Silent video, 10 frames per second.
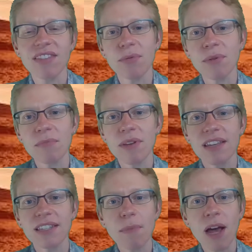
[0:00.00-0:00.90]
there will
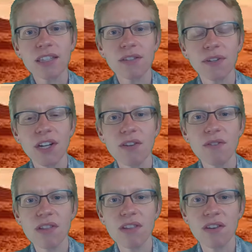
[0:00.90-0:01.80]
be spots for
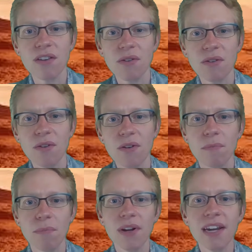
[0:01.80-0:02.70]
you
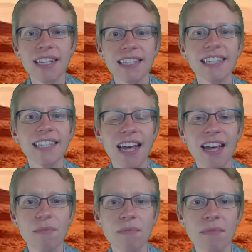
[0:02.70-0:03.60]
to put in
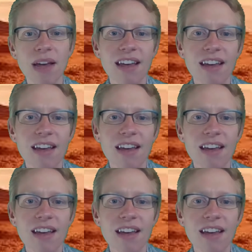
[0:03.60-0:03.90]
some